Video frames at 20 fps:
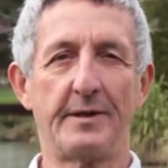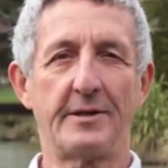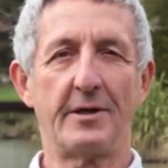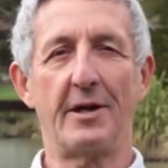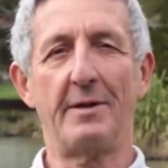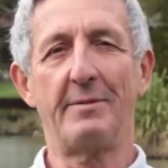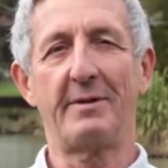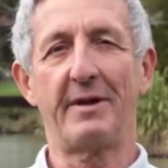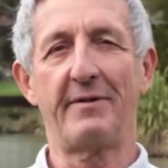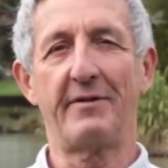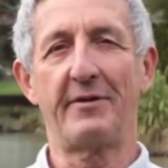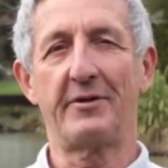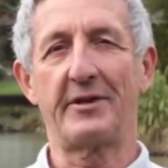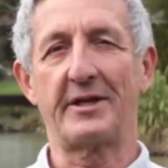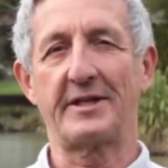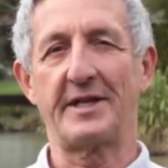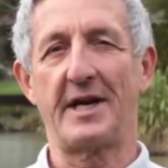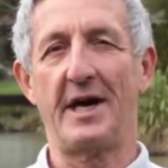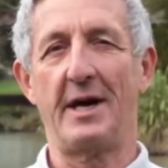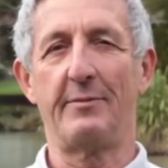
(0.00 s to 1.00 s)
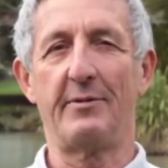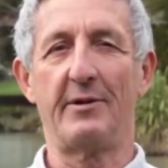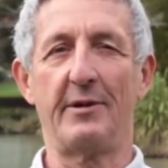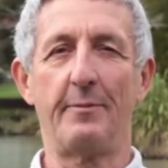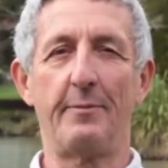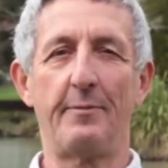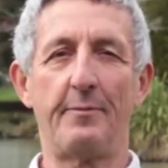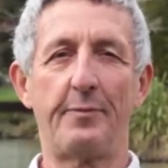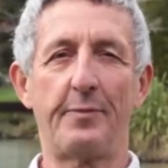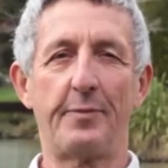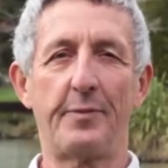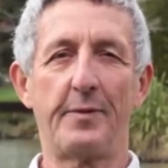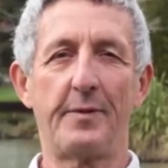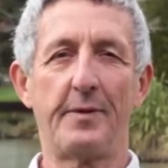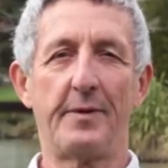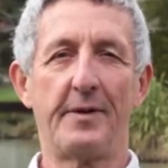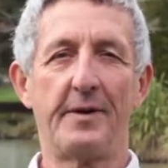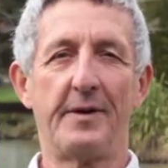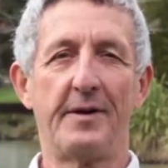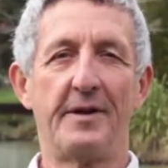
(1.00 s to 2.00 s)
So let me give you an example.
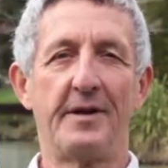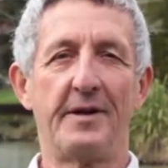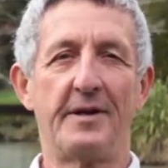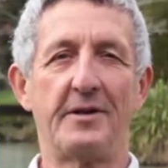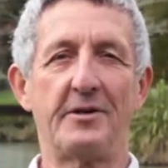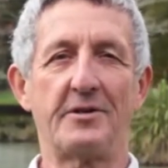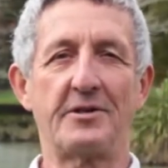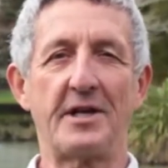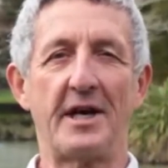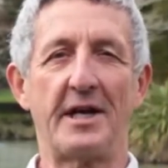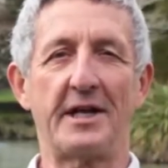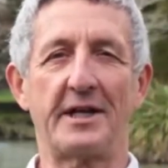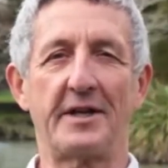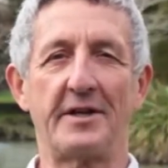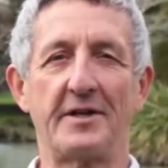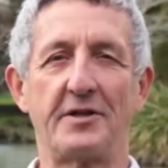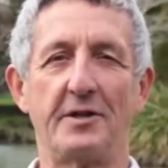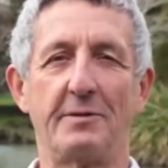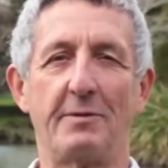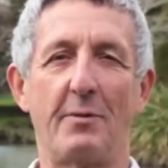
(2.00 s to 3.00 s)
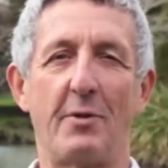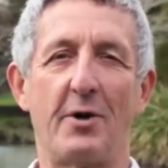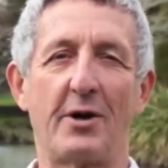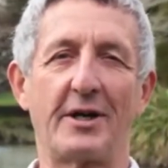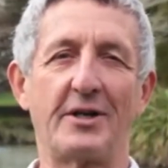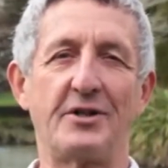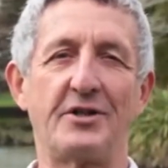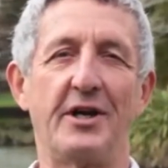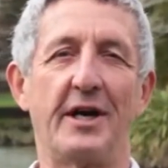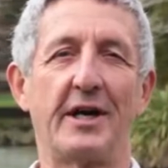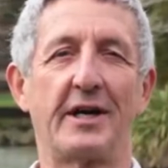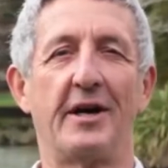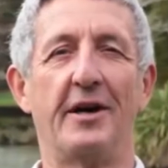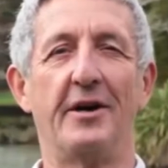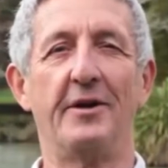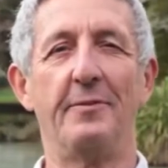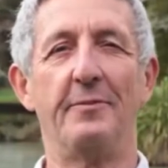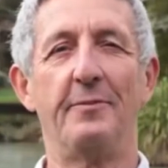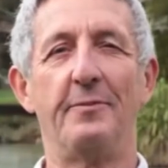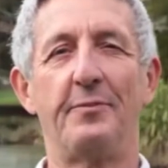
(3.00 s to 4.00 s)
You're standing at the supermarket
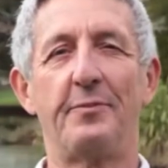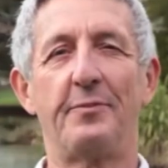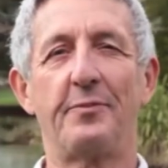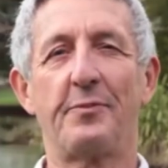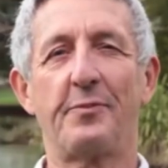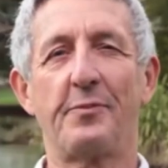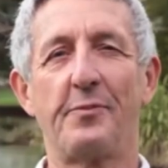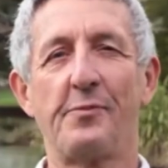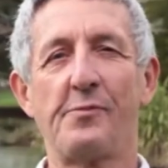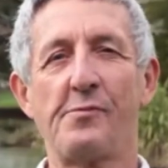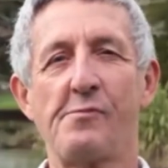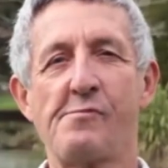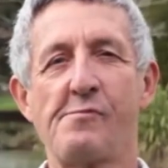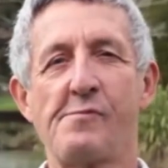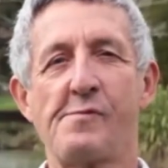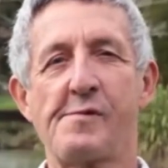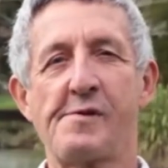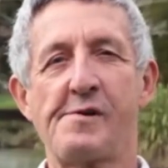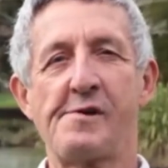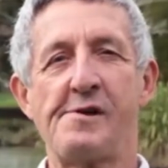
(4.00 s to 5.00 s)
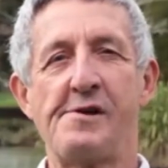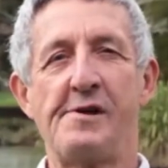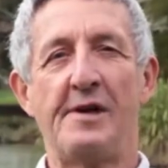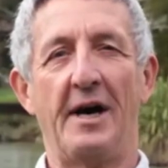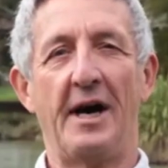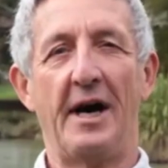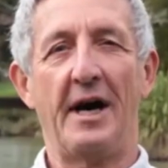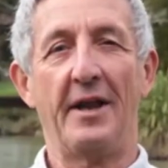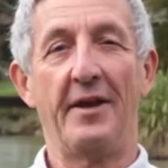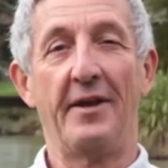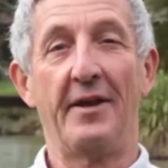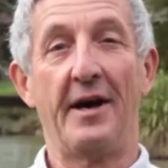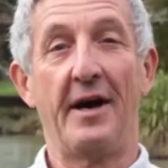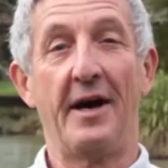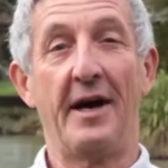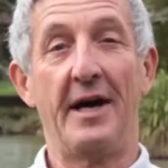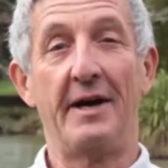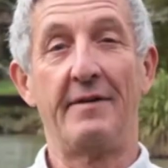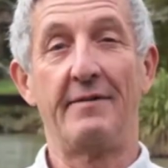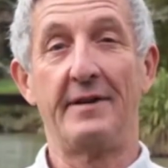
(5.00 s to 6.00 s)
checkout and
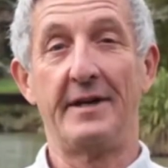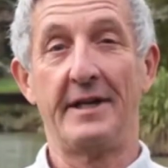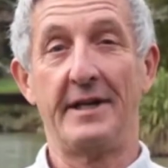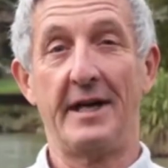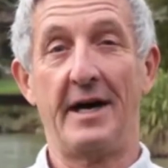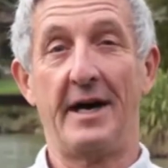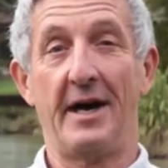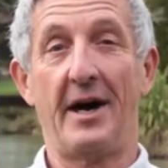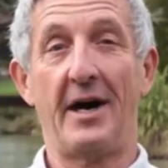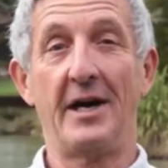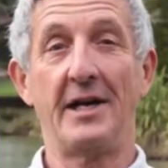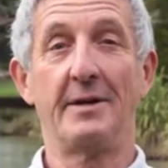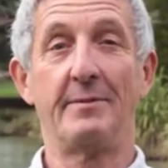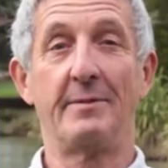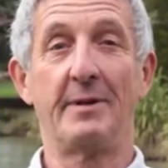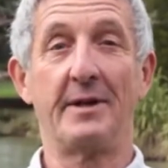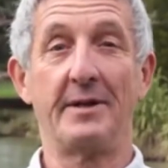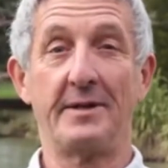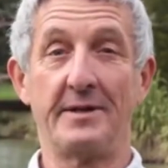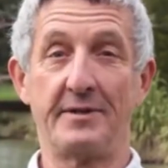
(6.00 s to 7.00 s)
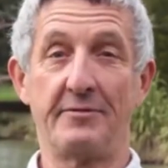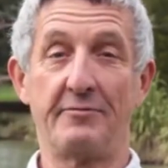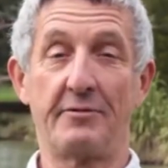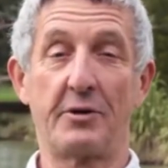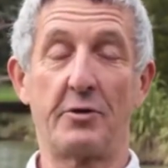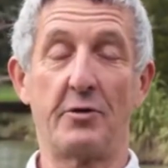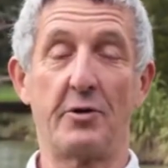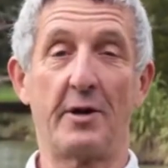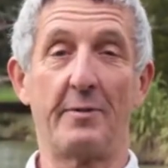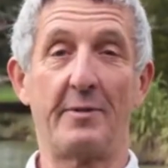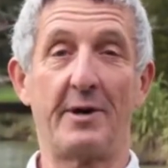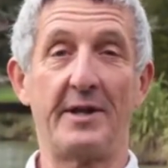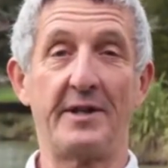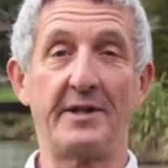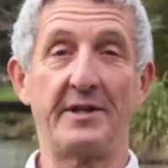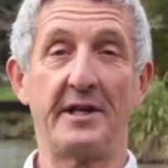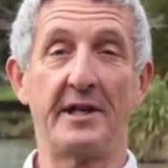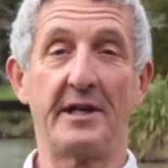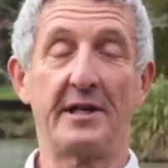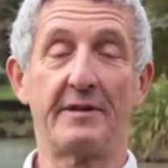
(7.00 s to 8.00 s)
uh, every uh, item that's recorded by the
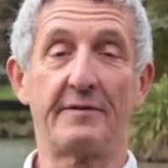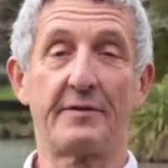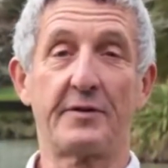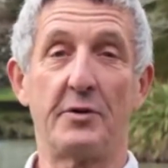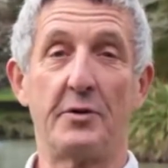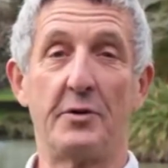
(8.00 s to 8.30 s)
till, of